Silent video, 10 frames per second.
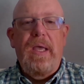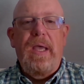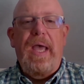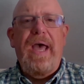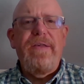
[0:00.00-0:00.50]

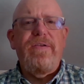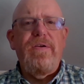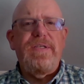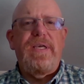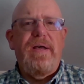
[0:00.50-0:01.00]
Ask
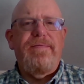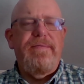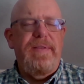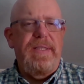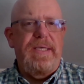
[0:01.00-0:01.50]
yourself
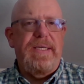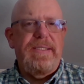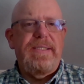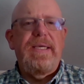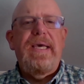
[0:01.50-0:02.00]

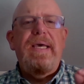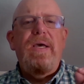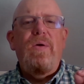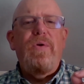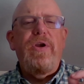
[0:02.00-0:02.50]
this:
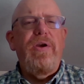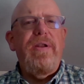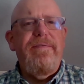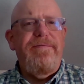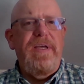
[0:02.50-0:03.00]
were you going
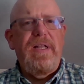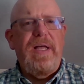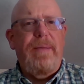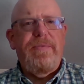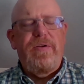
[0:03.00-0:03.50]
to feel
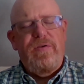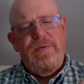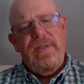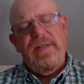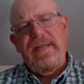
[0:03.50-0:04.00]
up to
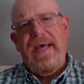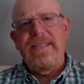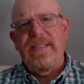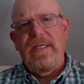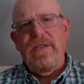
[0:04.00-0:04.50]
doing the
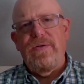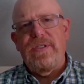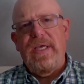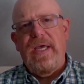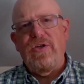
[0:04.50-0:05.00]
task that you
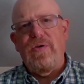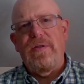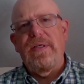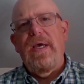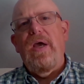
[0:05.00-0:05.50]

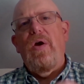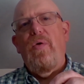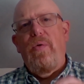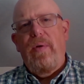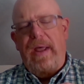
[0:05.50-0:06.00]
scheduled
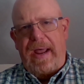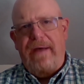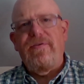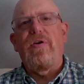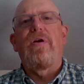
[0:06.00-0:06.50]

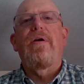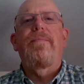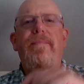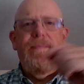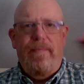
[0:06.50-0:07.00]
after
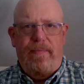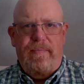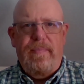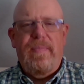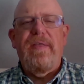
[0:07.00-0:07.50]

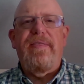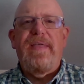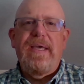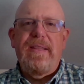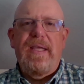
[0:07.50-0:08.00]
the
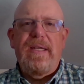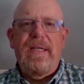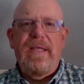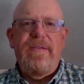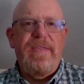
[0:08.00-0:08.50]
thing that it
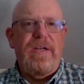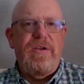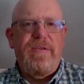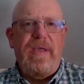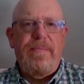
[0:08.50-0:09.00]
is that
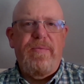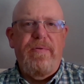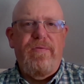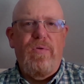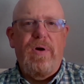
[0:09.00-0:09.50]
just comes
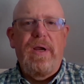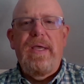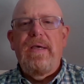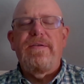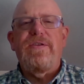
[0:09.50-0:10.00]
before?
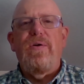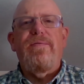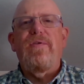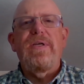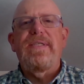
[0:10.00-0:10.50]
So,
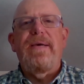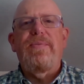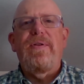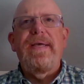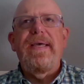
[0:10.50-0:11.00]
for
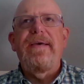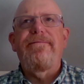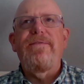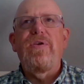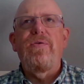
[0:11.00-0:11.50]
example, if
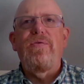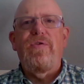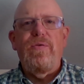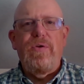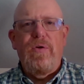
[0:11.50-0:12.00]
you
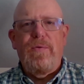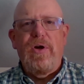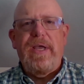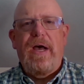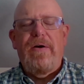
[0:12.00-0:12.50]
do your
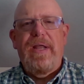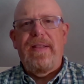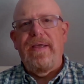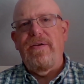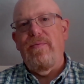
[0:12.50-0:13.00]
workout
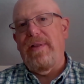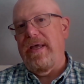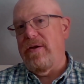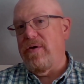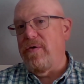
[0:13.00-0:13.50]
and then you
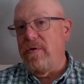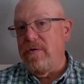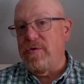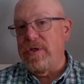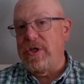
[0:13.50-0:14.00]
plan to go
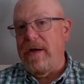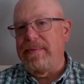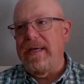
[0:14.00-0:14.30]
grocery shopping,